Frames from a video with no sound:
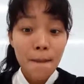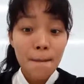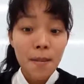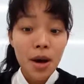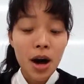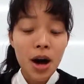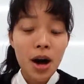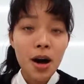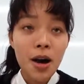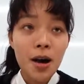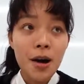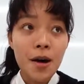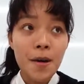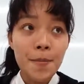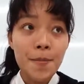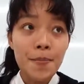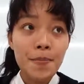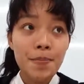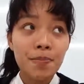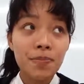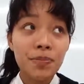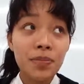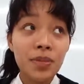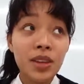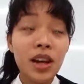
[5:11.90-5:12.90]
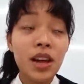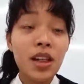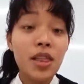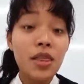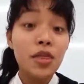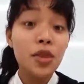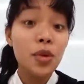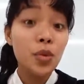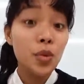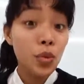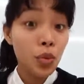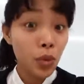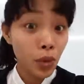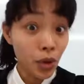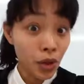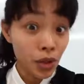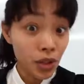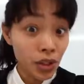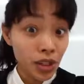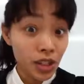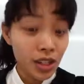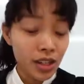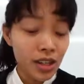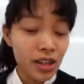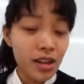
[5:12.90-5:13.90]
The
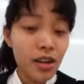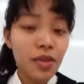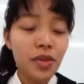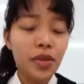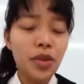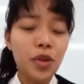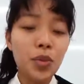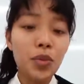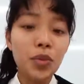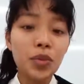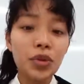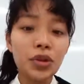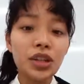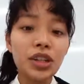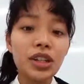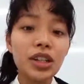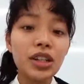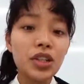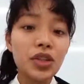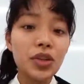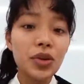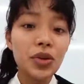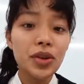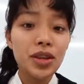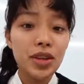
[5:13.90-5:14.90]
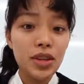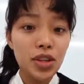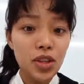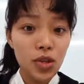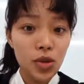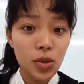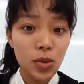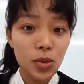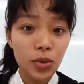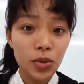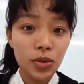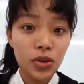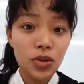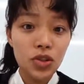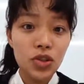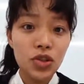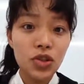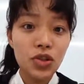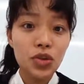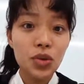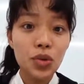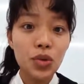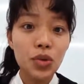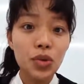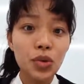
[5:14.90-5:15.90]
word that you can use
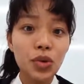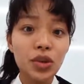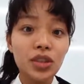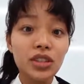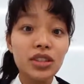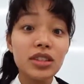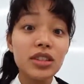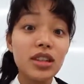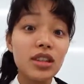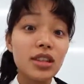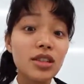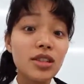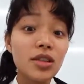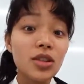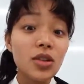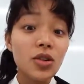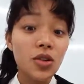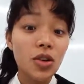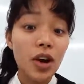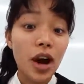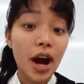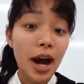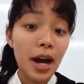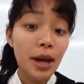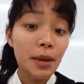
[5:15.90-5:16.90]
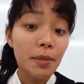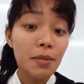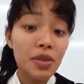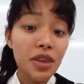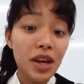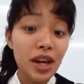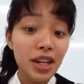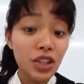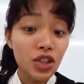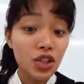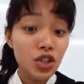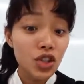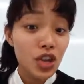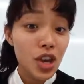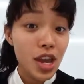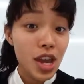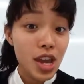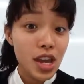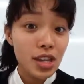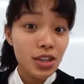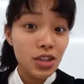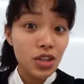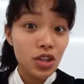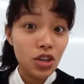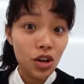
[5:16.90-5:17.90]
to describe that
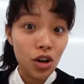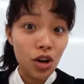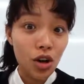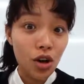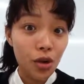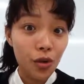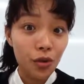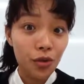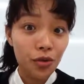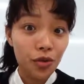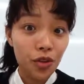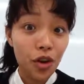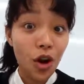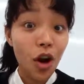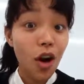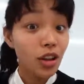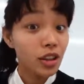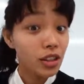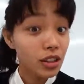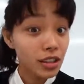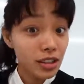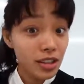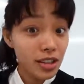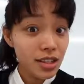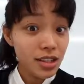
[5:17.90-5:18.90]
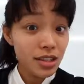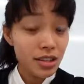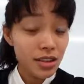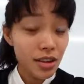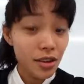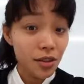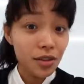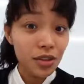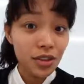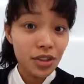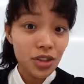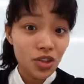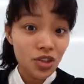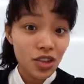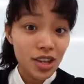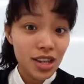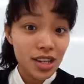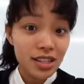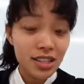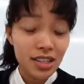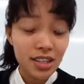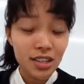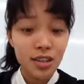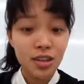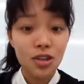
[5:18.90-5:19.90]
change of colors of the
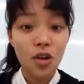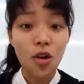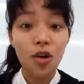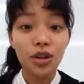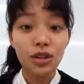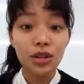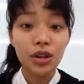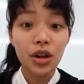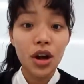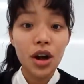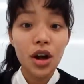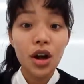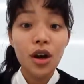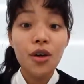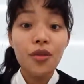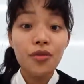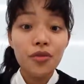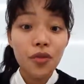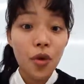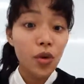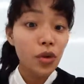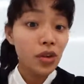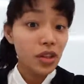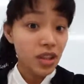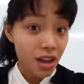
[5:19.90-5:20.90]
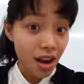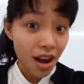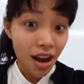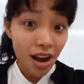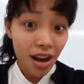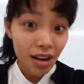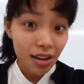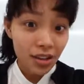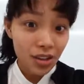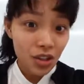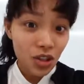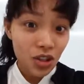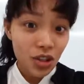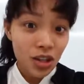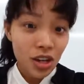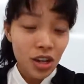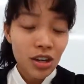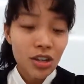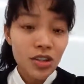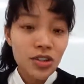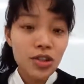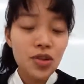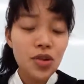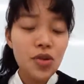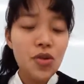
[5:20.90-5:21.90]
trees is called foliage.
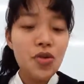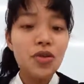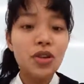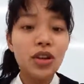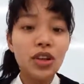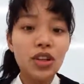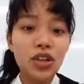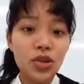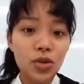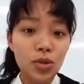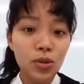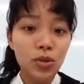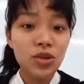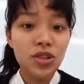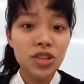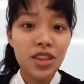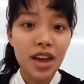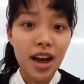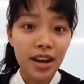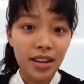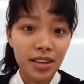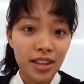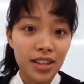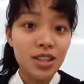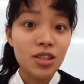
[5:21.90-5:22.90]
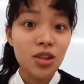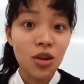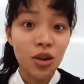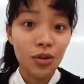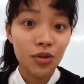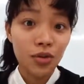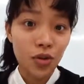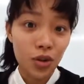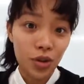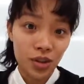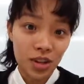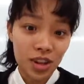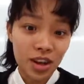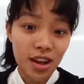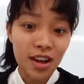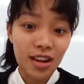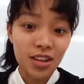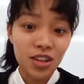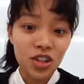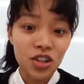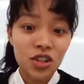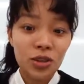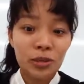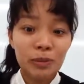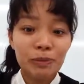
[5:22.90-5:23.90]
So you can use that. It's called
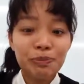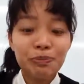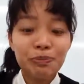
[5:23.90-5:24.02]
foliage.